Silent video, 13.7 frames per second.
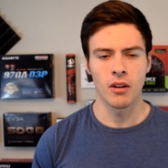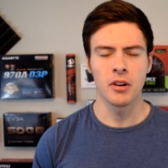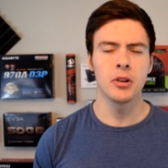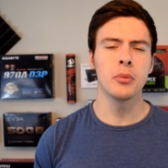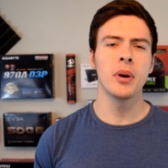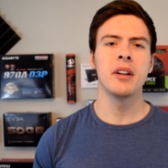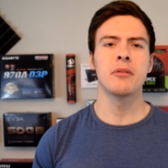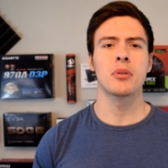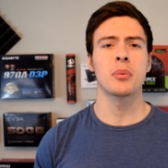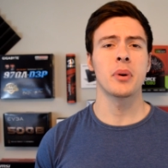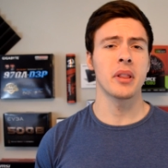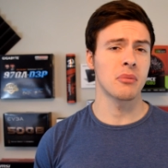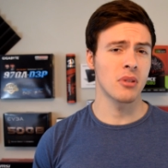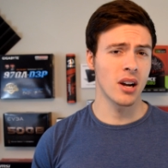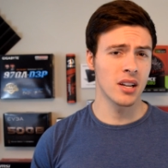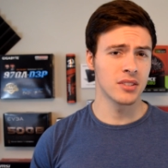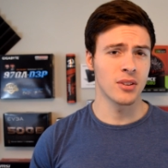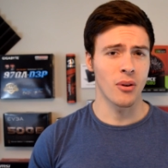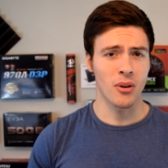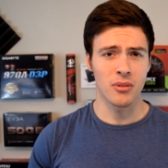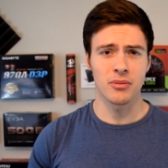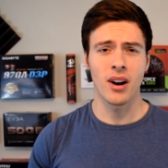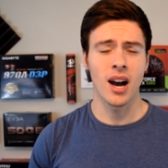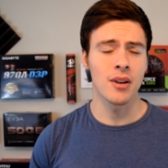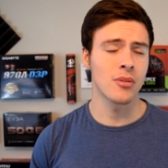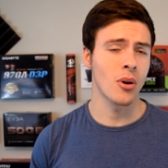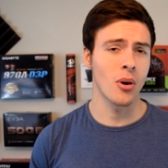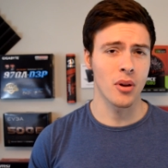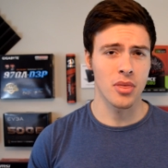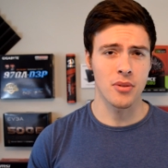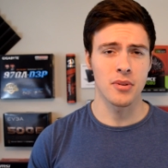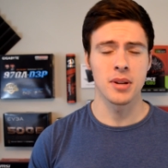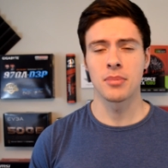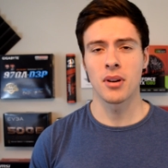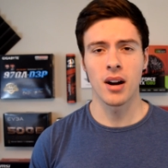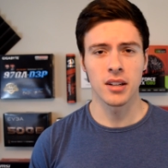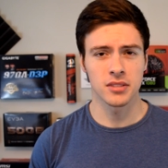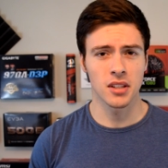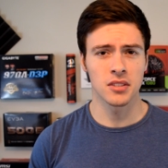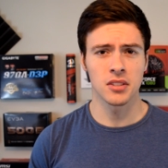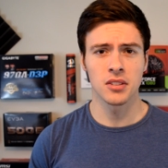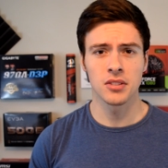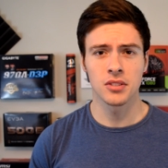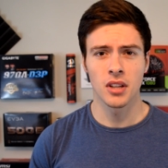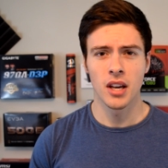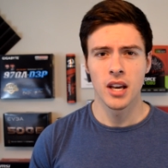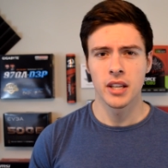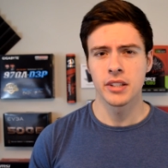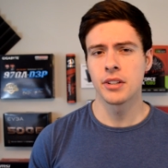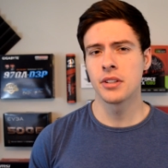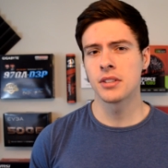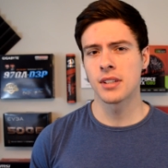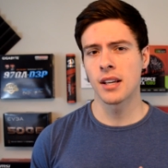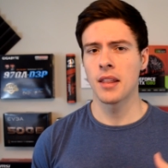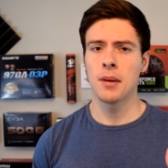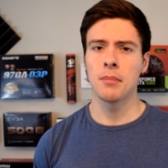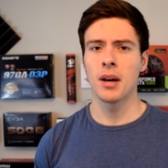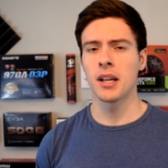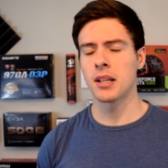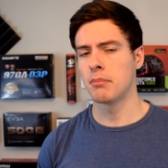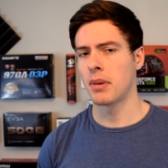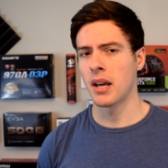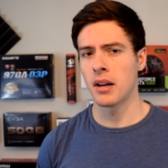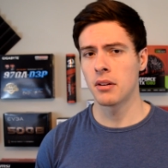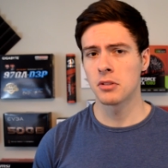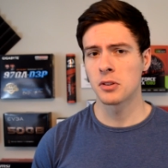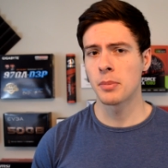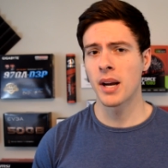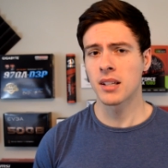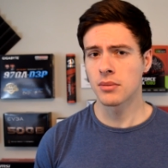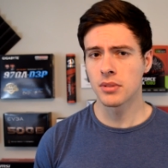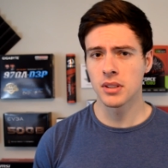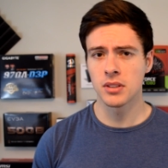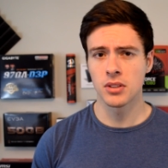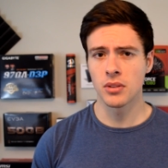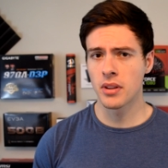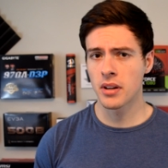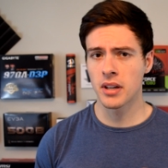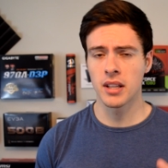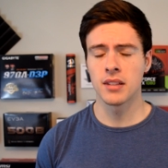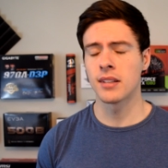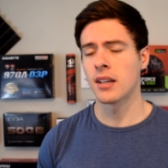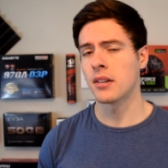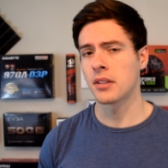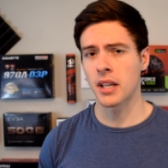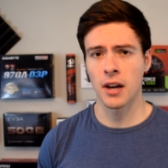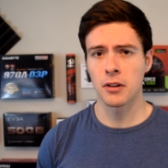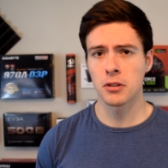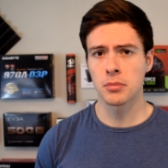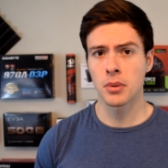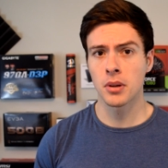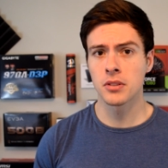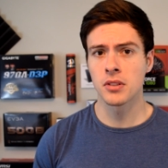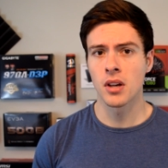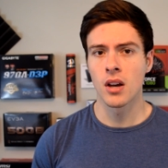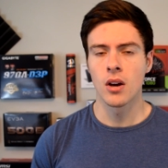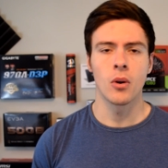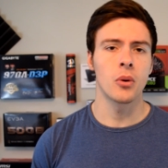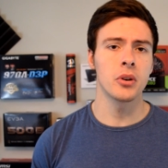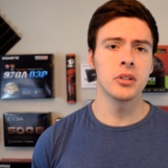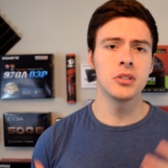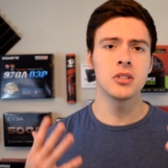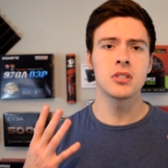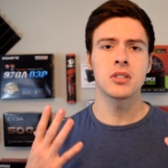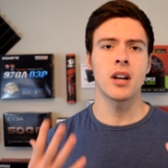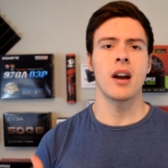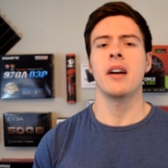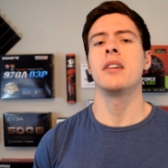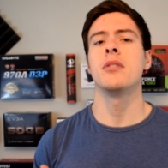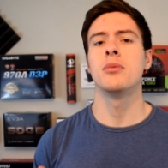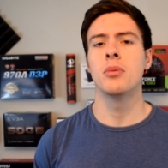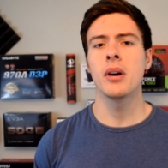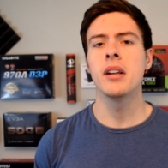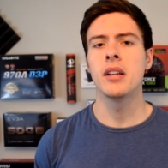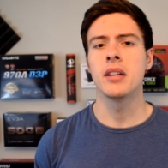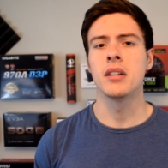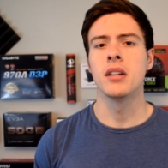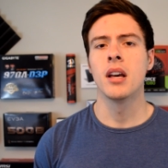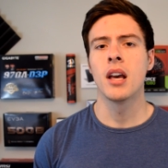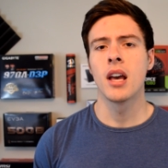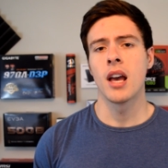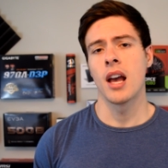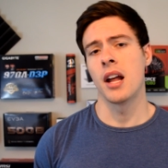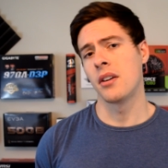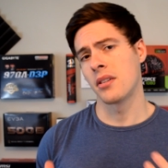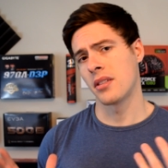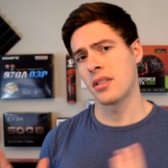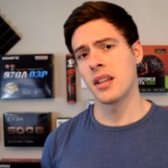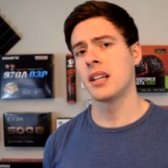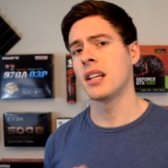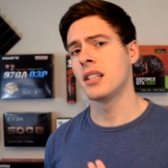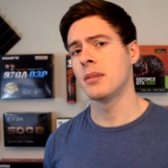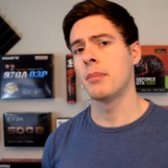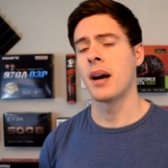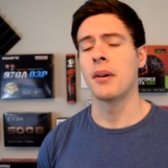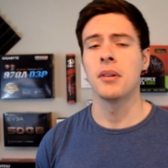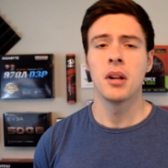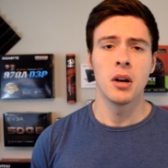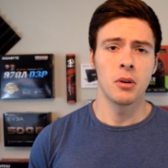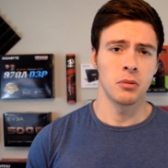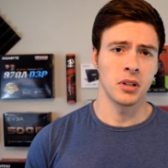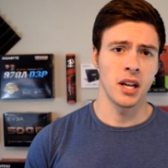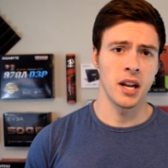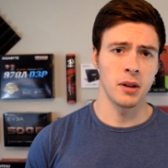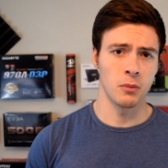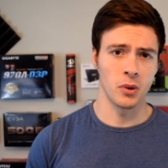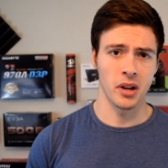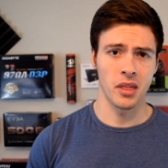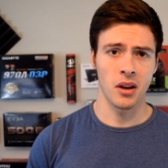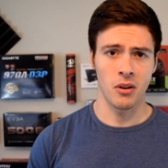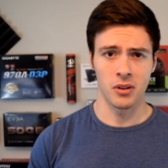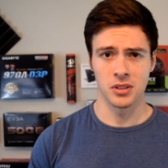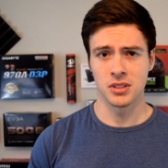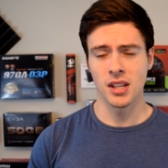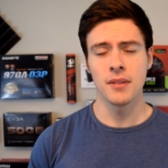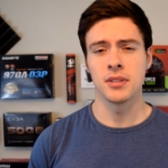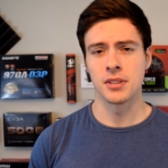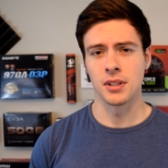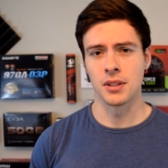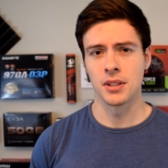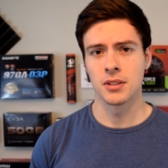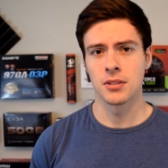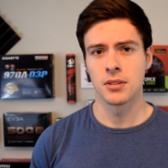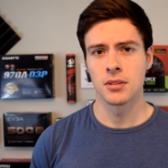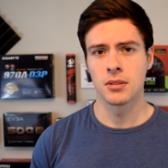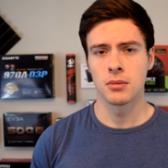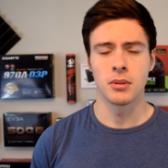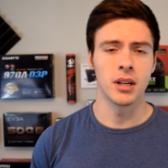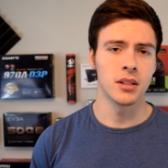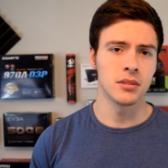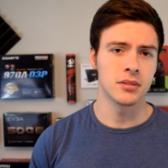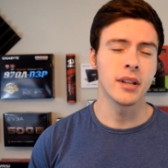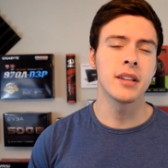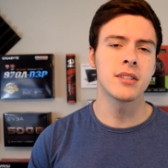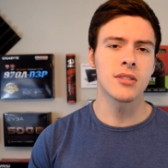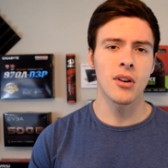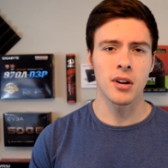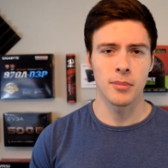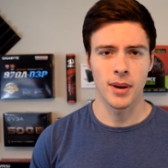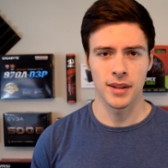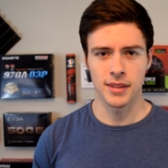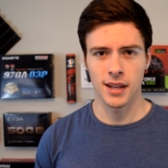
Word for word: Are you waiting for one of the Ryzen R5 or R3 processors? Curious how they might compare respectively to their Intel counterparts? Or are you just tired of waiting and are thinking about getting one of the R7 series? Well, let's talk about